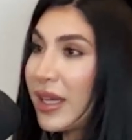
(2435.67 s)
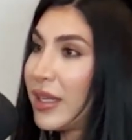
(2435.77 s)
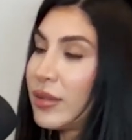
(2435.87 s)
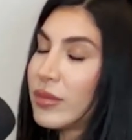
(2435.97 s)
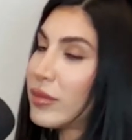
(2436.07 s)

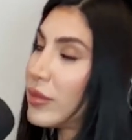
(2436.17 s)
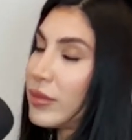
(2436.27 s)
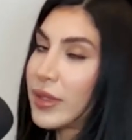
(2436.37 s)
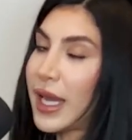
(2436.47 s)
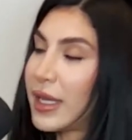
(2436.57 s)
And
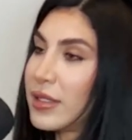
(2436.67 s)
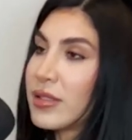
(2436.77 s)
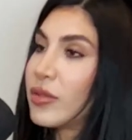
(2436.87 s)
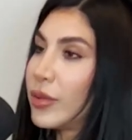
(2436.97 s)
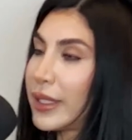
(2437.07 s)
guys,
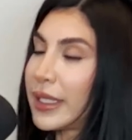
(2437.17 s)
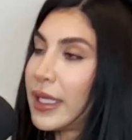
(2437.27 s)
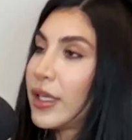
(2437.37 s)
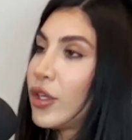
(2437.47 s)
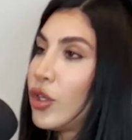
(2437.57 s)

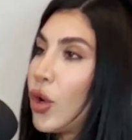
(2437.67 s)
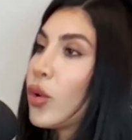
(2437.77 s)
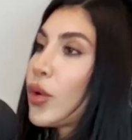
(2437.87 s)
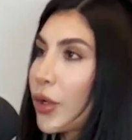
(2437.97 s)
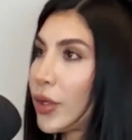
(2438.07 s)
really,
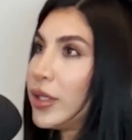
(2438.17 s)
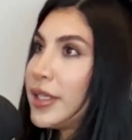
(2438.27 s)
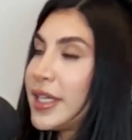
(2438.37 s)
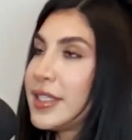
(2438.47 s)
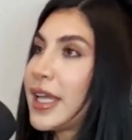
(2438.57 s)
no
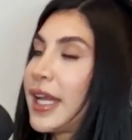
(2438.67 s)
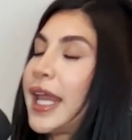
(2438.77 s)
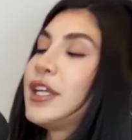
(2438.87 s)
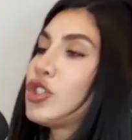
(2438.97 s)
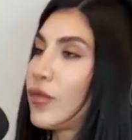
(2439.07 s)
girl is gonna
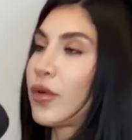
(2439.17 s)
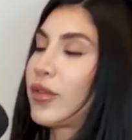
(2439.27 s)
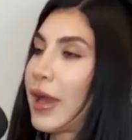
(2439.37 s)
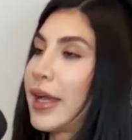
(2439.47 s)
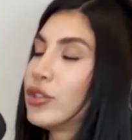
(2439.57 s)
hate you for
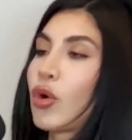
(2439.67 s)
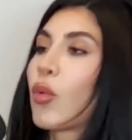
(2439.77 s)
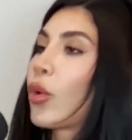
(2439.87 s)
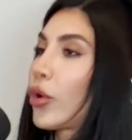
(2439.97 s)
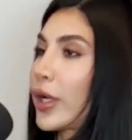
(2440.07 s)
that.
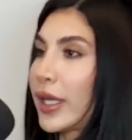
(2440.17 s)
Don't worry.